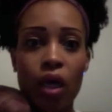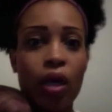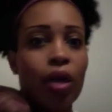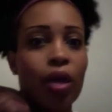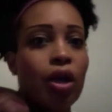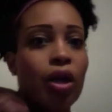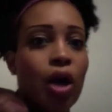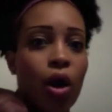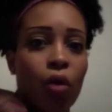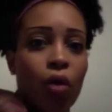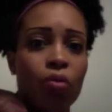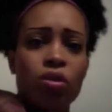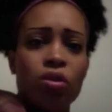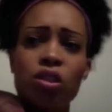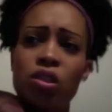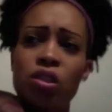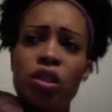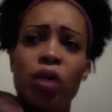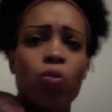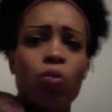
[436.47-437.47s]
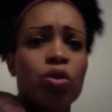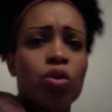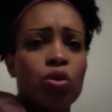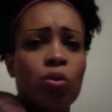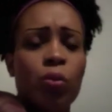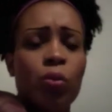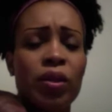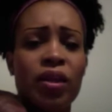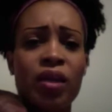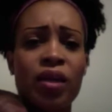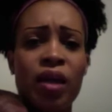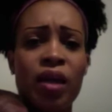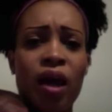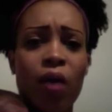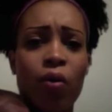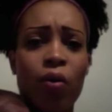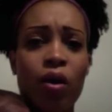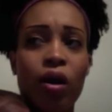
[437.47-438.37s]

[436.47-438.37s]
No, she's like, we'll do it within the hour.